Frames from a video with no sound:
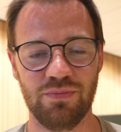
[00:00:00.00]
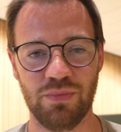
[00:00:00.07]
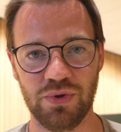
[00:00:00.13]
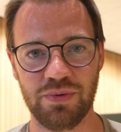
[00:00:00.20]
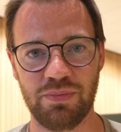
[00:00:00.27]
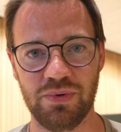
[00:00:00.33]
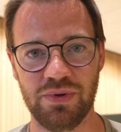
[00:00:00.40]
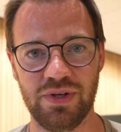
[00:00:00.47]

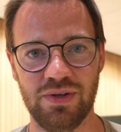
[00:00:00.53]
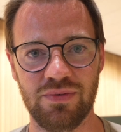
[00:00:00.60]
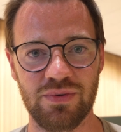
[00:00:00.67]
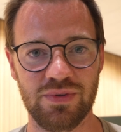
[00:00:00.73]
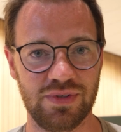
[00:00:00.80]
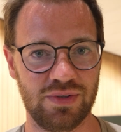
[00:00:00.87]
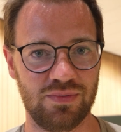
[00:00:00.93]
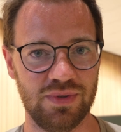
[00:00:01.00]
multiple
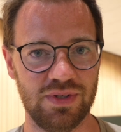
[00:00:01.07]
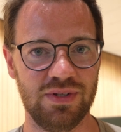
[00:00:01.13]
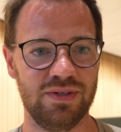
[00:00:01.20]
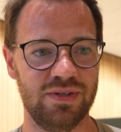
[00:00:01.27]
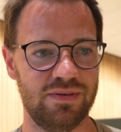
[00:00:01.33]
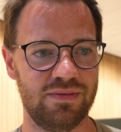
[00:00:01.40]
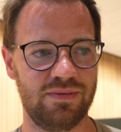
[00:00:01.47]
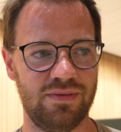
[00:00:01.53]
layovers like we
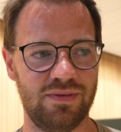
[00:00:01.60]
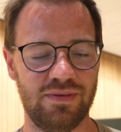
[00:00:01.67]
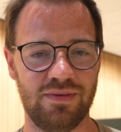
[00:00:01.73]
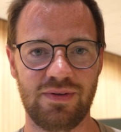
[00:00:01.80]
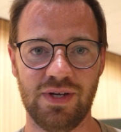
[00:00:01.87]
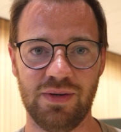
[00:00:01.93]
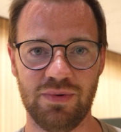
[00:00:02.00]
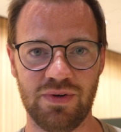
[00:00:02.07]
did,
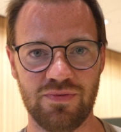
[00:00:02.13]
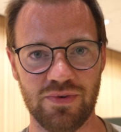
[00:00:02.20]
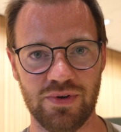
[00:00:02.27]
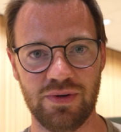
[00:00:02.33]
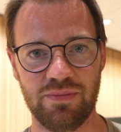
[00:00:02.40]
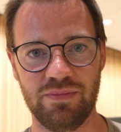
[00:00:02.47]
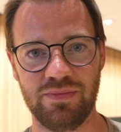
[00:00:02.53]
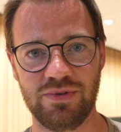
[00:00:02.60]
coming
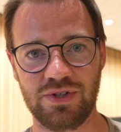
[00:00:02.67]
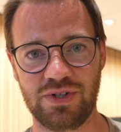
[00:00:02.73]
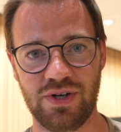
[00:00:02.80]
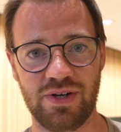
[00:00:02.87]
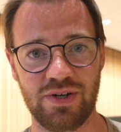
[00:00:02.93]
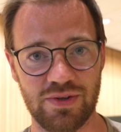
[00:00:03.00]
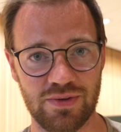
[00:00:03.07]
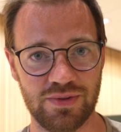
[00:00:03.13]
from
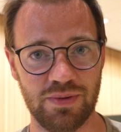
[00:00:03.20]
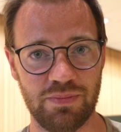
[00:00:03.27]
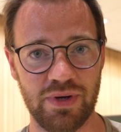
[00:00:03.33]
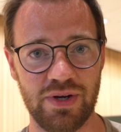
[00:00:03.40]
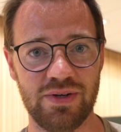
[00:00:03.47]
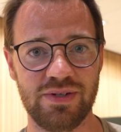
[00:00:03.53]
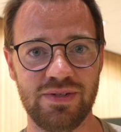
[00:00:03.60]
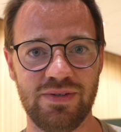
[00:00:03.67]
Chicago to
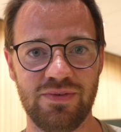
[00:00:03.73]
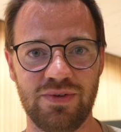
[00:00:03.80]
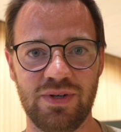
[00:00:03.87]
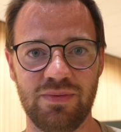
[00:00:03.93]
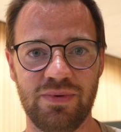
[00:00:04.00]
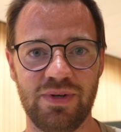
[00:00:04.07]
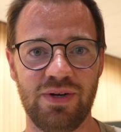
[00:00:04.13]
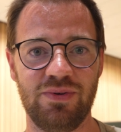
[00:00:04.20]
Paris for a
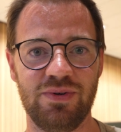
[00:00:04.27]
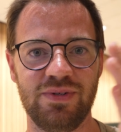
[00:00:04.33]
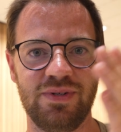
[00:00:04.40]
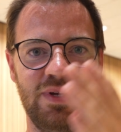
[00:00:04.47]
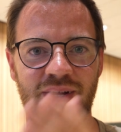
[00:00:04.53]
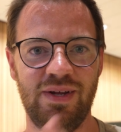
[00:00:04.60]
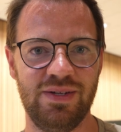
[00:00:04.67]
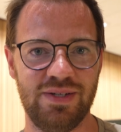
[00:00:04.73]
couple hours,
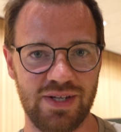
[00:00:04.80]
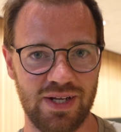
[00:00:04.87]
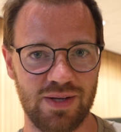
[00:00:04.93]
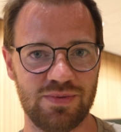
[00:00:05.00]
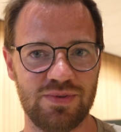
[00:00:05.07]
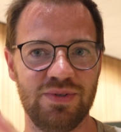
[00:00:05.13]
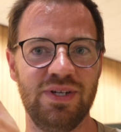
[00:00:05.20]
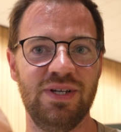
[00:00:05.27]
to
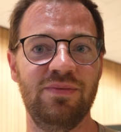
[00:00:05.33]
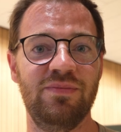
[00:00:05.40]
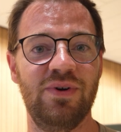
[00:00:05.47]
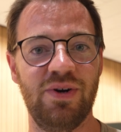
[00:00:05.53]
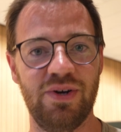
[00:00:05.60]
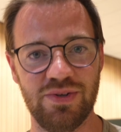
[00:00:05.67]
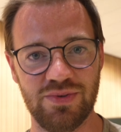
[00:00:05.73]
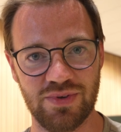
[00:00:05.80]
Amsterdam
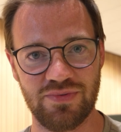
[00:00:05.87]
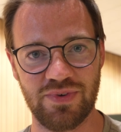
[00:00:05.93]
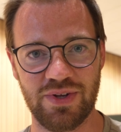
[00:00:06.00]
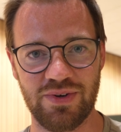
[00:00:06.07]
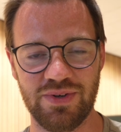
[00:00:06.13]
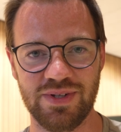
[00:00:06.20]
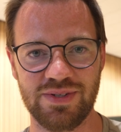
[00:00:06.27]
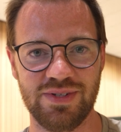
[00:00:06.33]
onto our
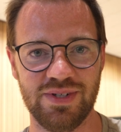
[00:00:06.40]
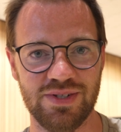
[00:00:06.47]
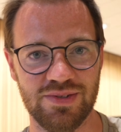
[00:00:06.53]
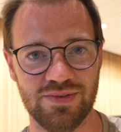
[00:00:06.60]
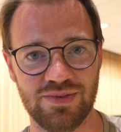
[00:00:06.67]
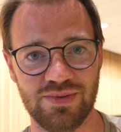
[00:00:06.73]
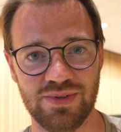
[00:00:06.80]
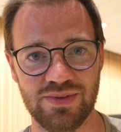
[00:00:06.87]
final
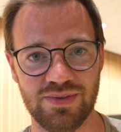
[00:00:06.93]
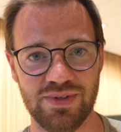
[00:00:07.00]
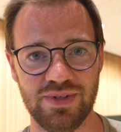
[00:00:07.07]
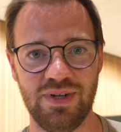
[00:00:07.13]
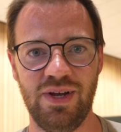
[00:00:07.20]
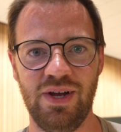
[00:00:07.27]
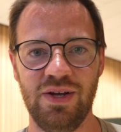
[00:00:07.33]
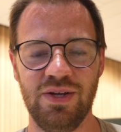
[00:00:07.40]
destination of Switzerland,
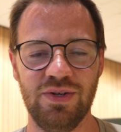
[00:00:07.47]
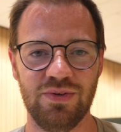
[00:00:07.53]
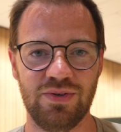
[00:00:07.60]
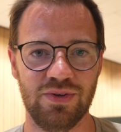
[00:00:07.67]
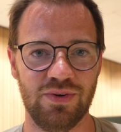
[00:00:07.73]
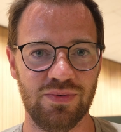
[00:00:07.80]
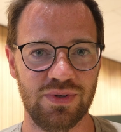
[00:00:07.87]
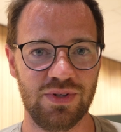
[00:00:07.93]
you
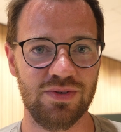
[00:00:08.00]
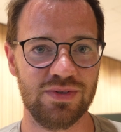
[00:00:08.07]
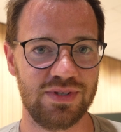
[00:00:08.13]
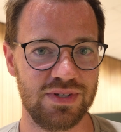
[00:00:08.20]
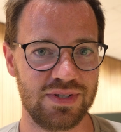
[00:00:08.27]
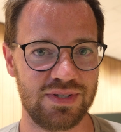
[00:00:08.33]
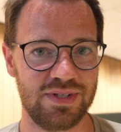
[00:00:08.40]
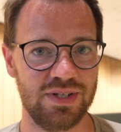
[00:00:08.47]
can only use
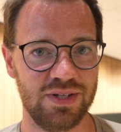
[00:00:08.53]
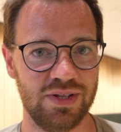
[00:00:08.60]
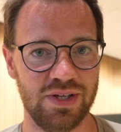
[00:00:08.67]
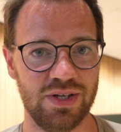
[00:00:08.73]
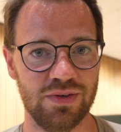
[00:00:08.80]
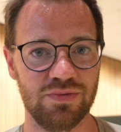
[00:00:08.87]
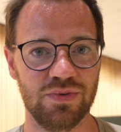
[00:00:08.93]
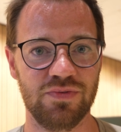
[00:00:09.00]
the extended
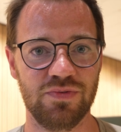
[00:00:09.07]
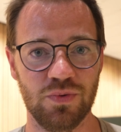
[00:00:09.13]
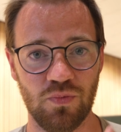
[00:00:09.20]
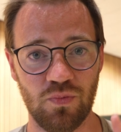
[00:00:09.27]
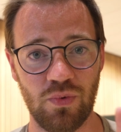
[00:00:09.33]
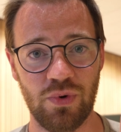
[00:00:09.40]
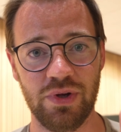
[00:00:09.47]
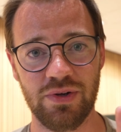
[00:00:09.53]
layover for
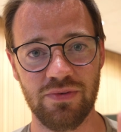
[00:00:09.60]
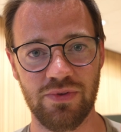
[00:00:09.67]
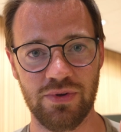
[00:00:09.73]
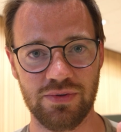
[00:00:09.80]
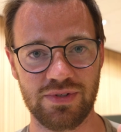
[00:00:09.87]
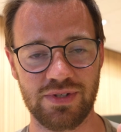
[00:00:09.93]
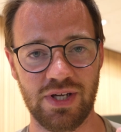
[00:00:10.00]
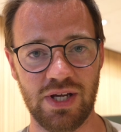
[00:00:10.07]
one of
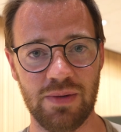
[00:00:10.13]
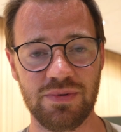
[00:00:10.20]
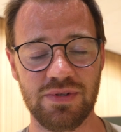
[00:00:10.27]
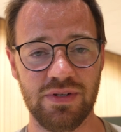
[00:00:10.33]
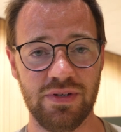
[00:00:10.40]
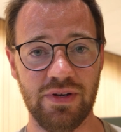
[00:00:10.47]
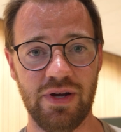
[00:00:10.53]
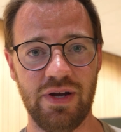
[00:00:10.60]
those stops,
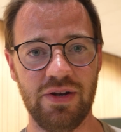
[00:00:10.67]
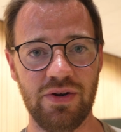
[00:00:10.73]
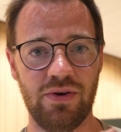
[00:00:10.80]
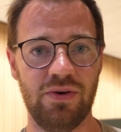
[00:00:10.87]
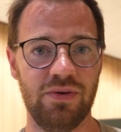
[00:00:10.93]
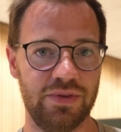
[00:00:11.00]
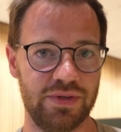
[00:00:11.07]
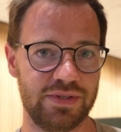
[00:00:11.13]
not
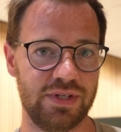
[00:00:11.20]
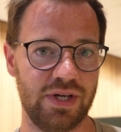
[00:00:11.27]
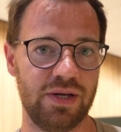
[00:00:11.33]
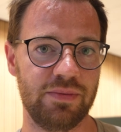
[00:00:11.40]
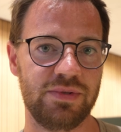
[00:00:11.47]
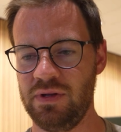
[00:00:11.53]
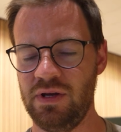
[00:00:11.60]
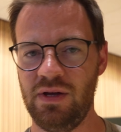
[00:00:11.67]
all of the
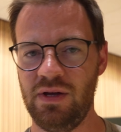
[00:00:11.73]
stops.